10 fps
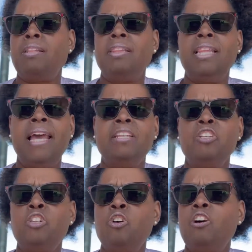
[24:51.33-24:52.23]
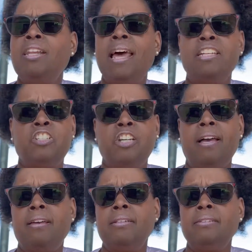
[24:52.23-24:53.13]
Let your light
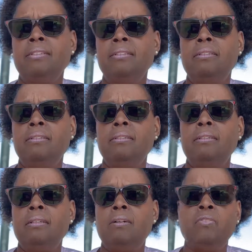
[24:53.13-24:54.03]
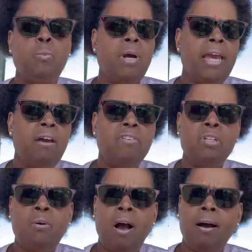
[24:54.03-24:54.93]
shine from wherever
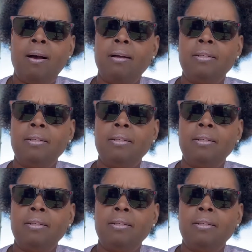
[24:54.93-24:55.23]
you are.